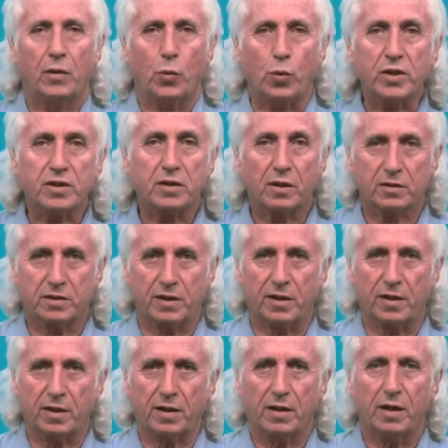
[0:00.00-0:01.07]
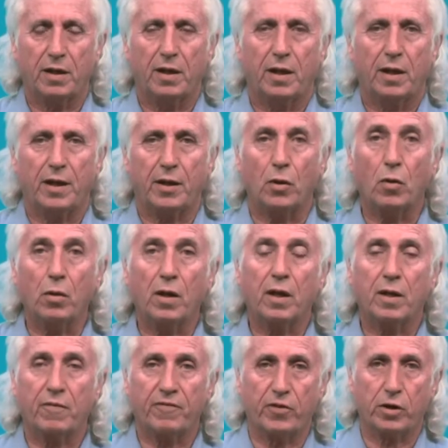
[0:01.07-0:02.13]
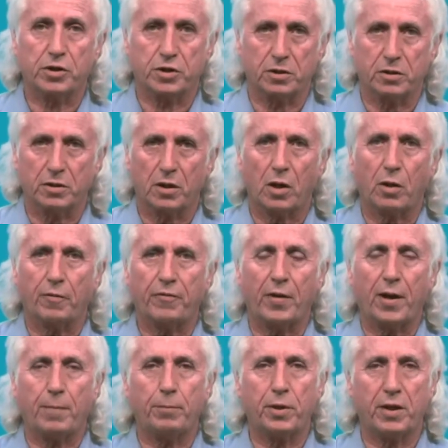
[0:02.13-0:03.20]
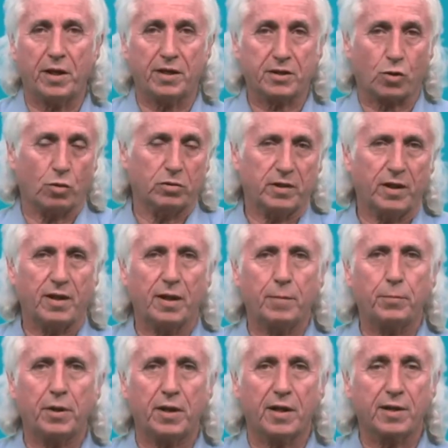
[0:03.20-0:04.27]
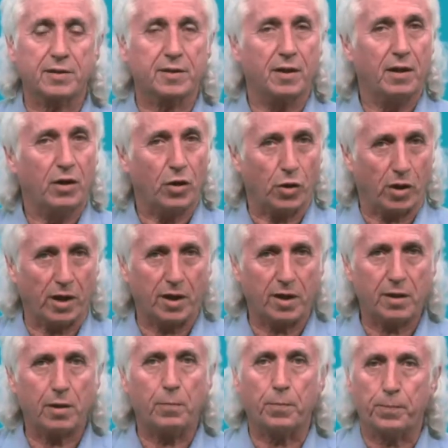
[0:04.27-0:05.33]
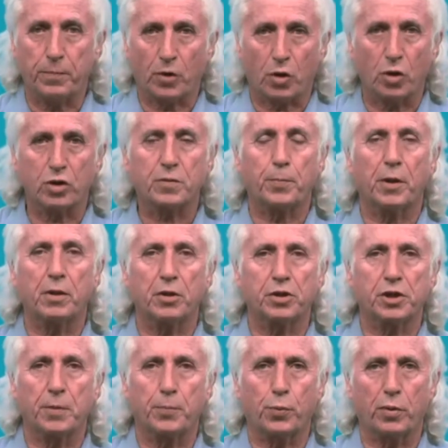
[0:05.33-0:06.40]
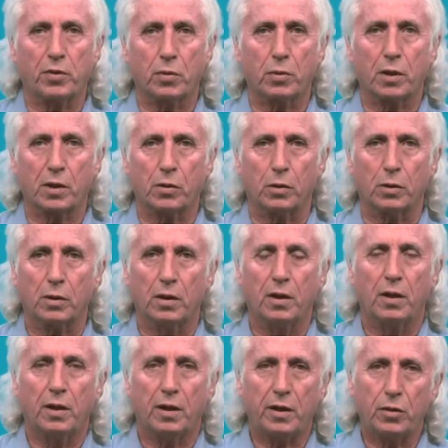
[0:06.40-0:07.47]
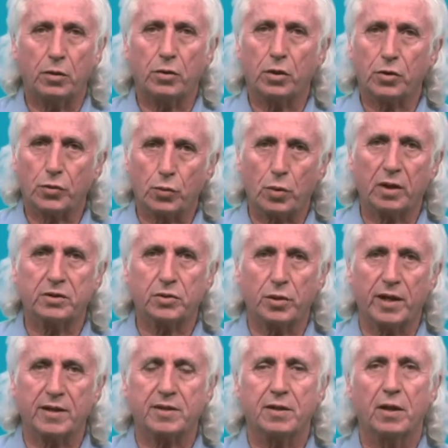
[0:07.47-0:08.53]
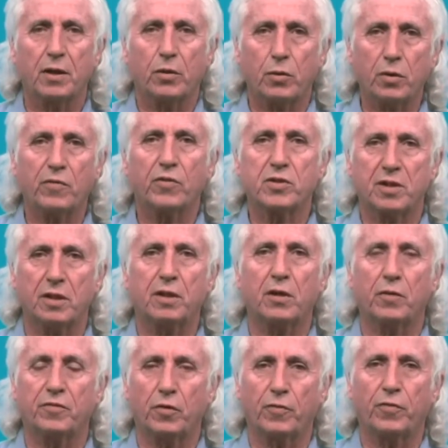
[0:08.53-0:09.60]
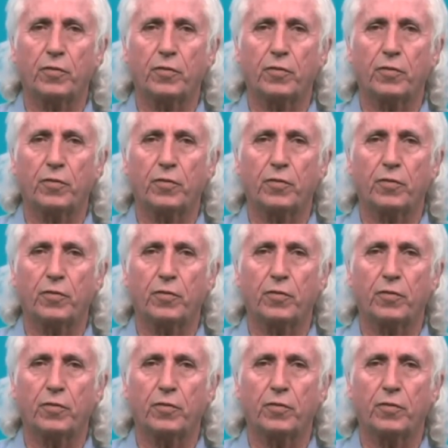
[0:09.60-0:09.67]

we're starting an online version of MBDS called eMBDS, again in close partnership with Oracle, in order to address University of the